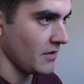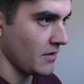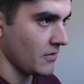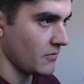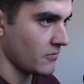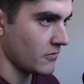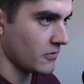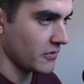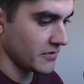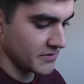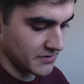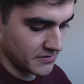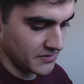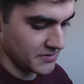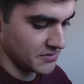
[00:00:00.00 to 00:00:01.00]

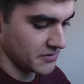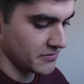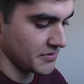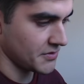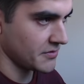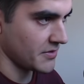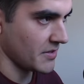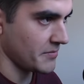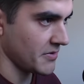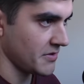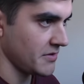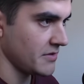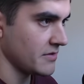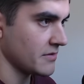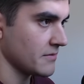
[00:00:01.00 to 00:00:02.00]
What is going to happen
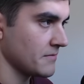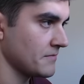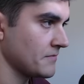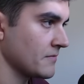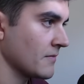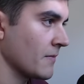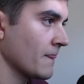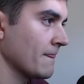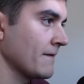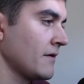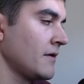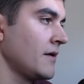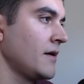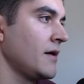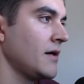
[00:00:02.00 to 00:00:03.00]
here?
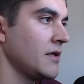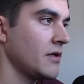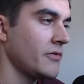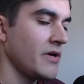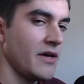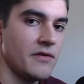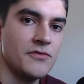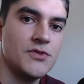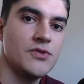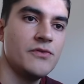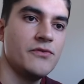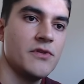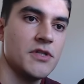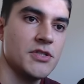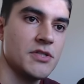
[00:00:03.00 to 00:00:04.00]
Now I have 2
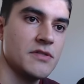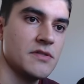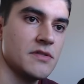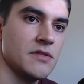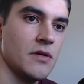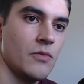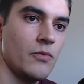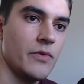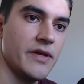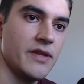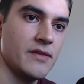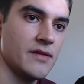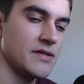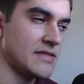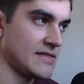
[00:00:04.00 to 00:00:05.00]
functions
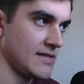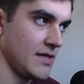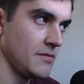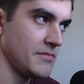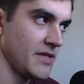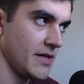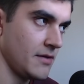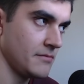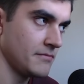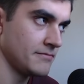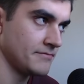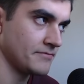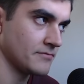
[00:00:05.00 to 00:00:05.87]
with the same name.